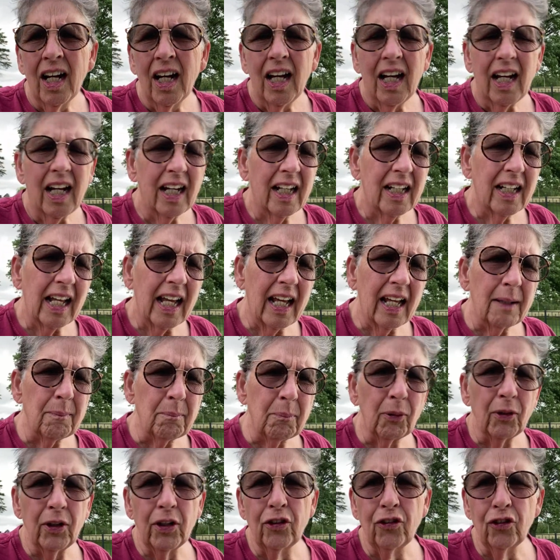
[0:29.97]
And then
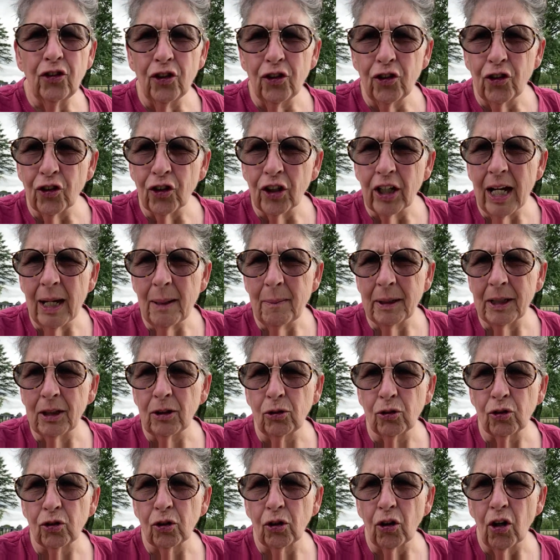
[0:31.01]
pretty soon your
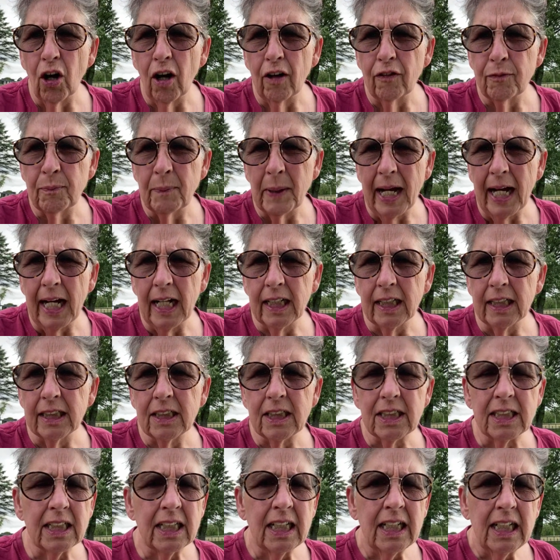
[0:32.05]
chemicals are off
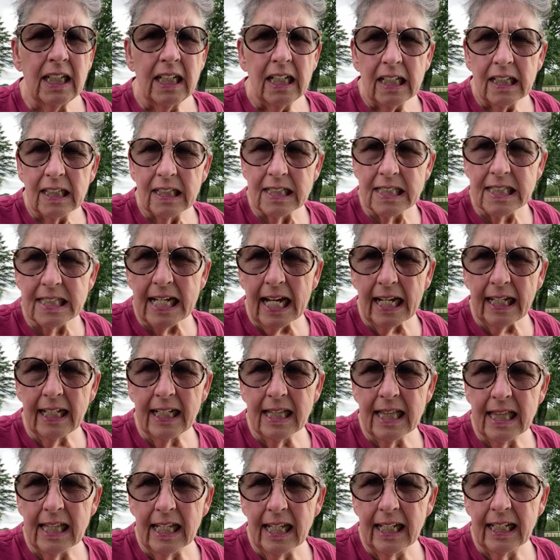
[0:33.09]
balance. The second
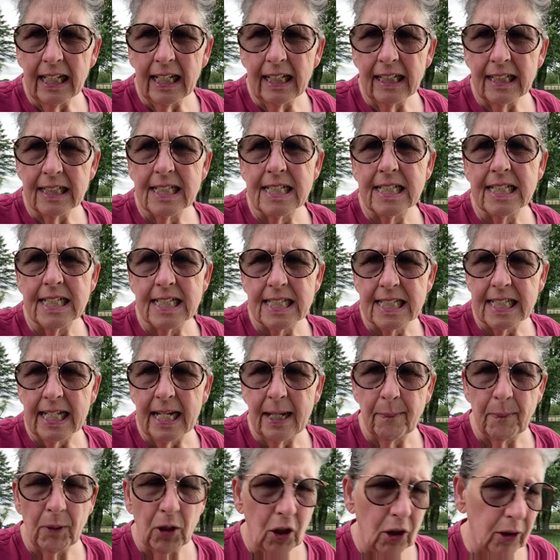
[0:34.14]
thing is the
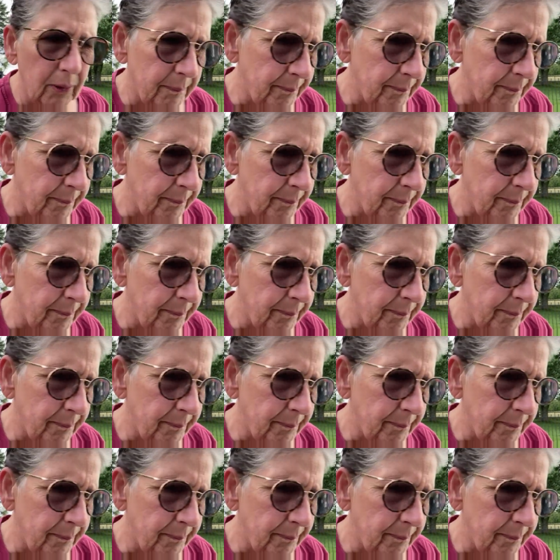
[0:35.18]
skimmer.